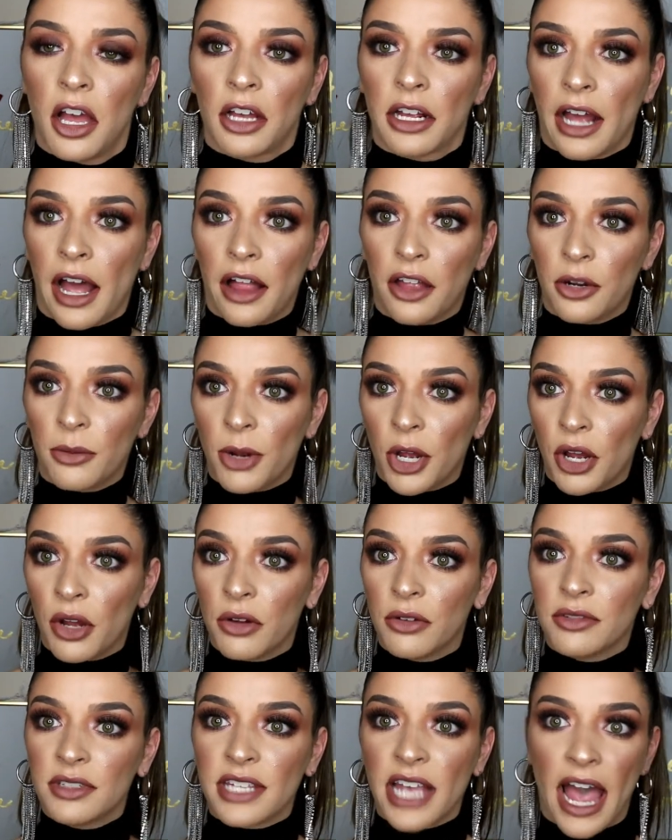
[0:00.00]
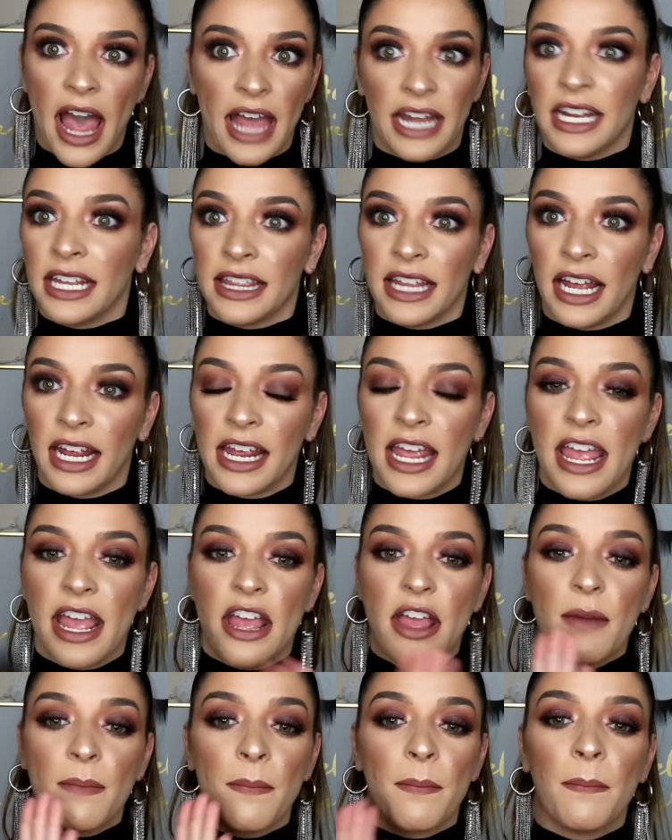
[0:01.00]
collarbones, anything.
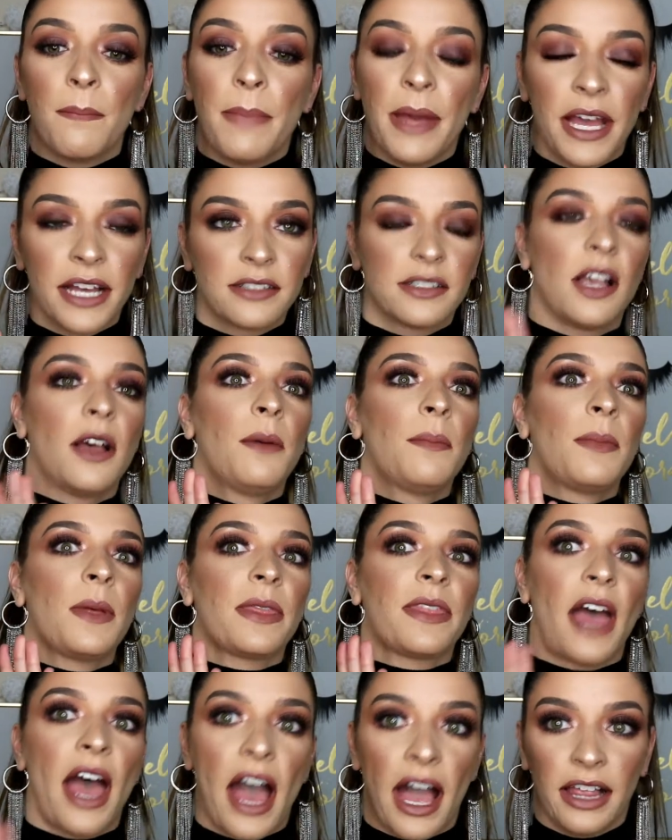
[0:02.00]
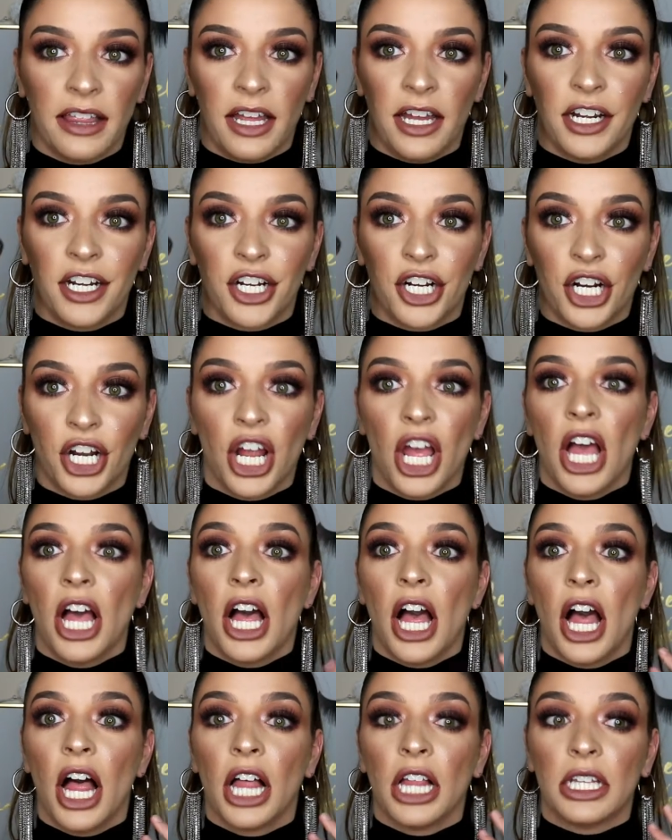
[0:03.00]
It picks up the highlighter
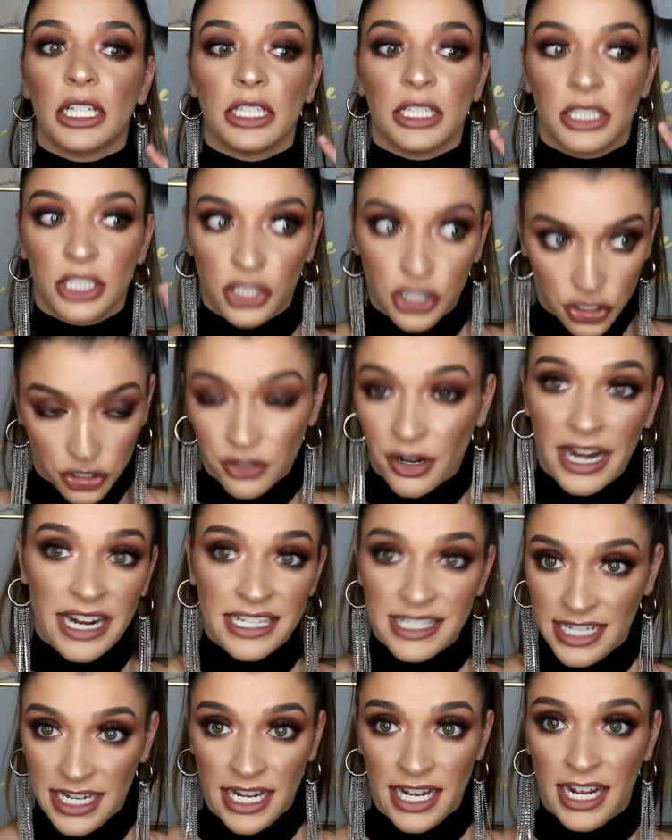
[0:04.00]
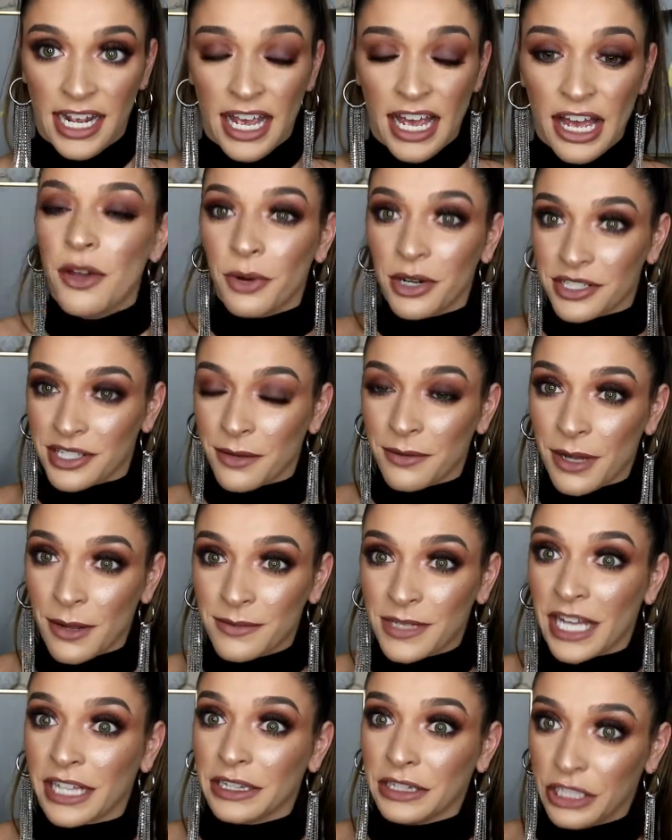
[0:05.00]
crazy, where
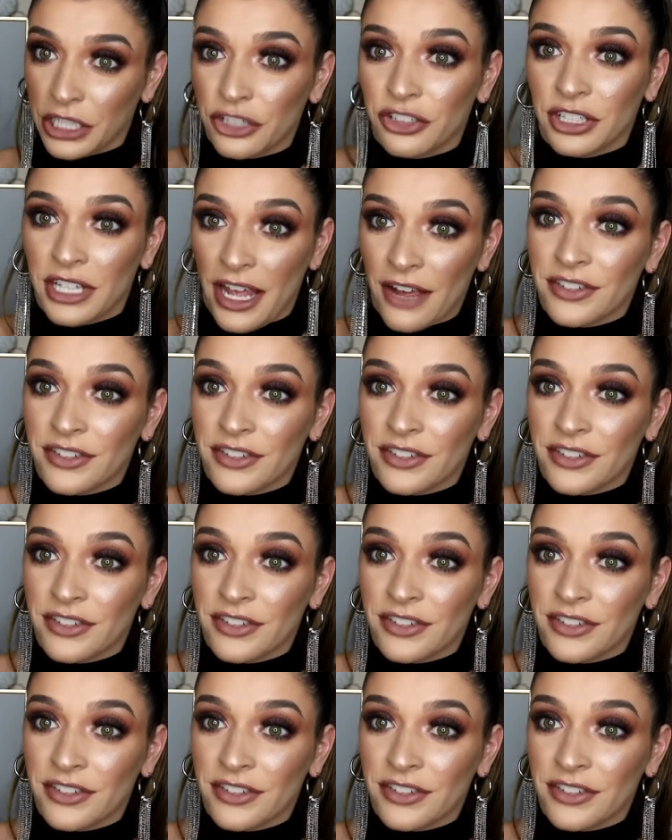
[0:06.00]
sometimes I literally